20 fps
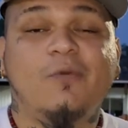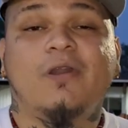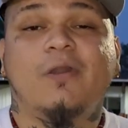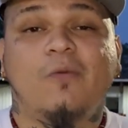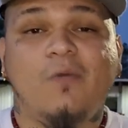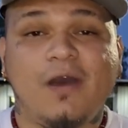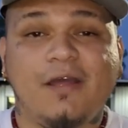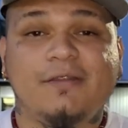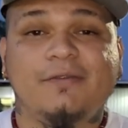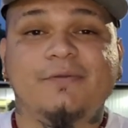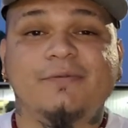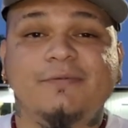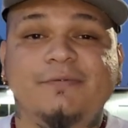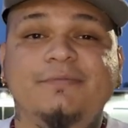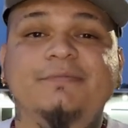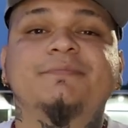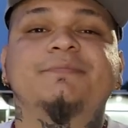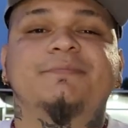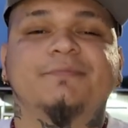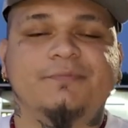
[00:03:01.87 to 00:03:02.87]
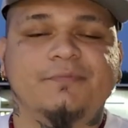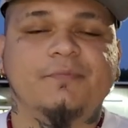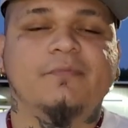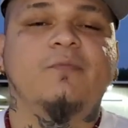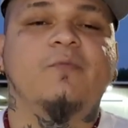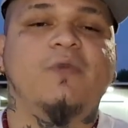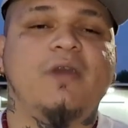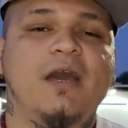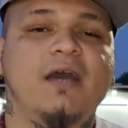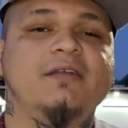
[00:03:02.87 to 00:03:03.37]
Guanajuato.
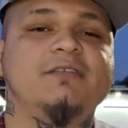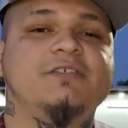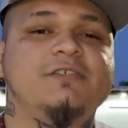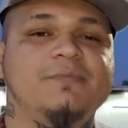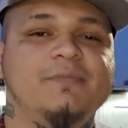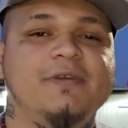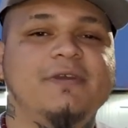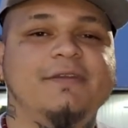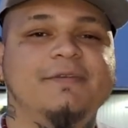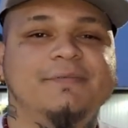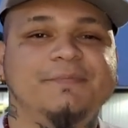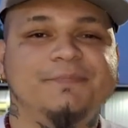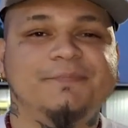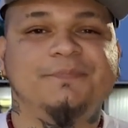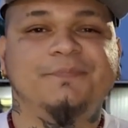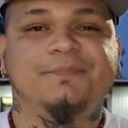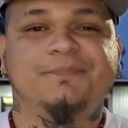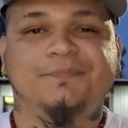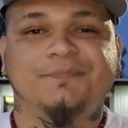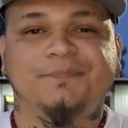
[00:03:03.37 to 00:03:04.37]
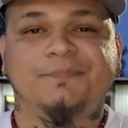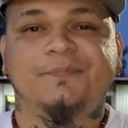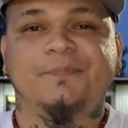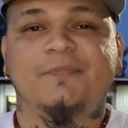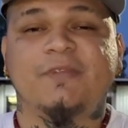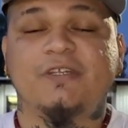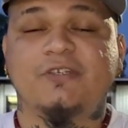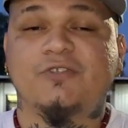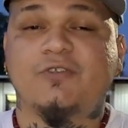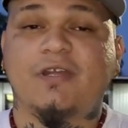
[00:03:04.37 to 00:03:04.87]
We at you, man.
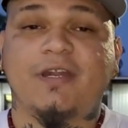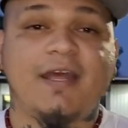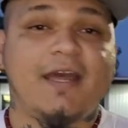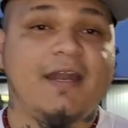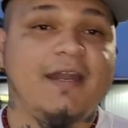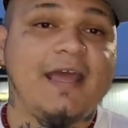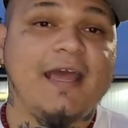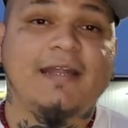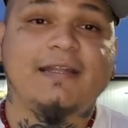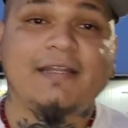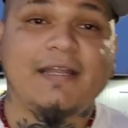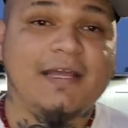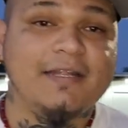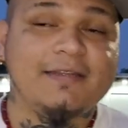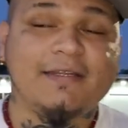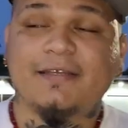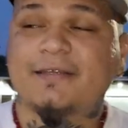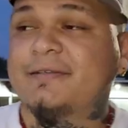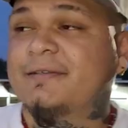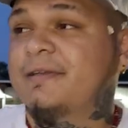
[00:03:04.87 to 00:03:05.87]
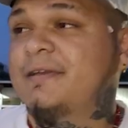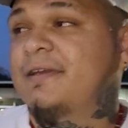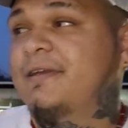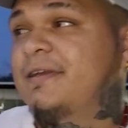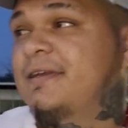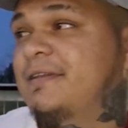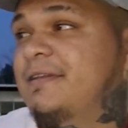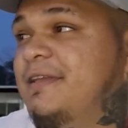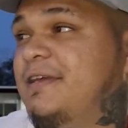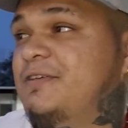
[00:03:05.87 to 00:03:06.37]
Straight out of Atlanta.
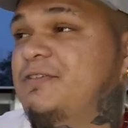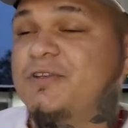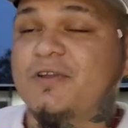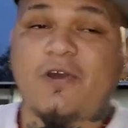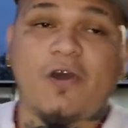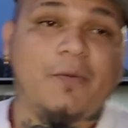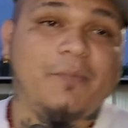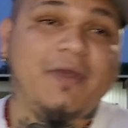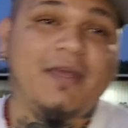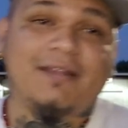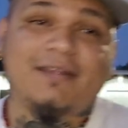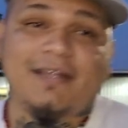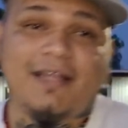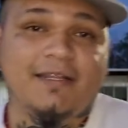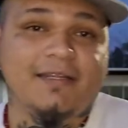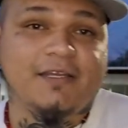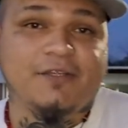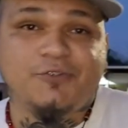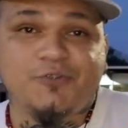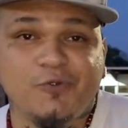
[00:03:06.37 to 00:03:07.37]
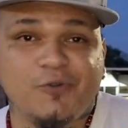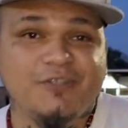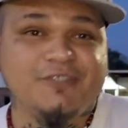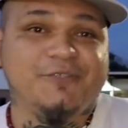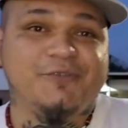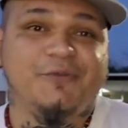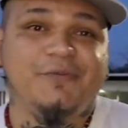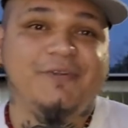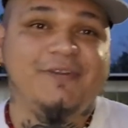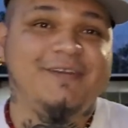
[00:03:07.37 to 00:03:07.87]
They used to call me Atlanta,
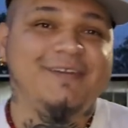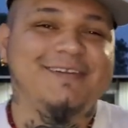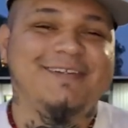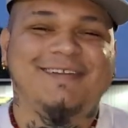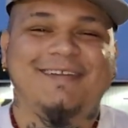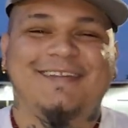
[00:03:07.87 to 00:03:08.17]
Georgia over there.